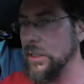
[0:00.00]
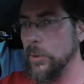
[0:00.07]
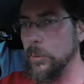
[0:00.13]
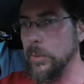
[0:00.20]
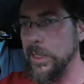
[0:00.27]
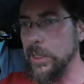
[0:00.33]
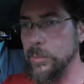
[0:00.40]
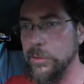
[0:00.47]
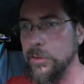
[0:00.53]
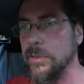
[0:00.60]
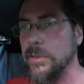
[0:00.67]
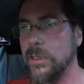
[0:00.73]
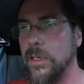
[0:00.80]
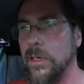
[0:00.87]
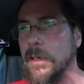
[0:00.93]
when you put
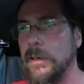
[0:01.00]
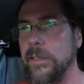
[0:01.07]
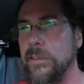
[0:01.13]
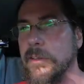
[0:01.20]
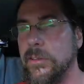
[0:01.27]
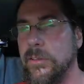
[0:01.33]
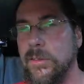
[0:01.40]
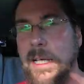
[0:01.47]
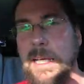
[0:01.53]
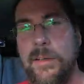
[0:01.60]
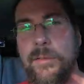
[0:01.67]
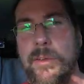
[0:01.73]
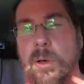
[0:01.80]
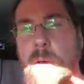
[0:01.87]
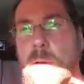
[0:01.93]
the car into
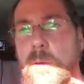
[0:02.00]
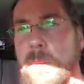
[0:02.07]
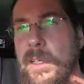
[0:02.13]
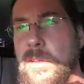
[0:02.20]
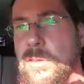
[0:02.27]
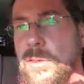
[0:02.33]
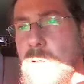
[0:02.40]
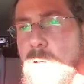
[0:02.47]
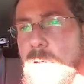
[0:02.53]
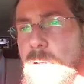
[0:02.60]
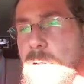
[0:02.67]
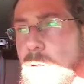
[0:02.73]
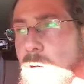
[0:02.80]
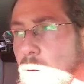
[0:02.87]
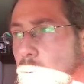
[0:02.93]
drive, you're always
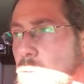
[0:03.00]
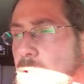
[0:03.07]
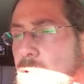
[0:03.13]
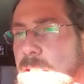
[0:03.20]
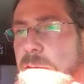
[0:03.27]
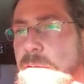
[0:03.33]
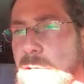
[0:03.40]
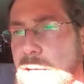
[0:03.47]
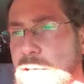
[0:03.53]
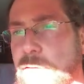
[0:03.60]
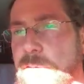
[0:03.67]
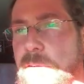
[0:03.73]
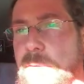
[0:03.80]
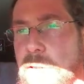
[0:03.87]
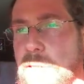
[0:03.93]
only in drive,
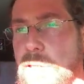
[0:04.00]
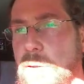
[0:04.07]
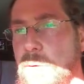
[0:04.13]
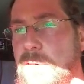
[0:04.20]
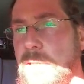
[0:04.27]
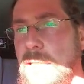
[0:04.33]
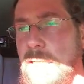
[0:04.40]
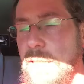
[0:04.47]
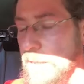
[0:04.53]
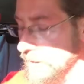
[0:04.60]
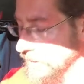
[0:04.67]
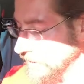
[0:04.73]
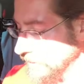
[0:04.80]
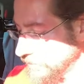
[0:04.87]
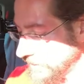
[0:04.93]
so in coasting.
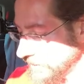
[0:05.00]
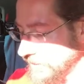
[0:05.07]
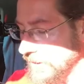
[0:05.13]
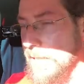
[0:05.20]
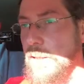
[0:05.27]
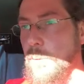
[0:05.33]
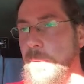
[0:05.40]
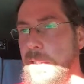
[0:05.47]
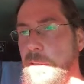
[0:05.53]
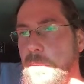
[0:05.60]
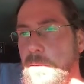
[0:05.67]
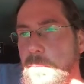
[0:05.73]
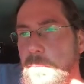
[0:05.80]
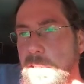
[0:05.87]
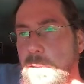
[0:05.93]
But there, when
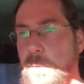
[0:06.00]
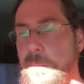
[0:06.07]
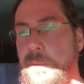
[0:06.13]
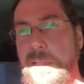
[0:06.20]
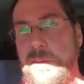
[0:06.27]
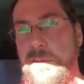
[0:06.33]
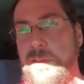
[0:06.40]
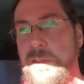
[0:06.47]
you press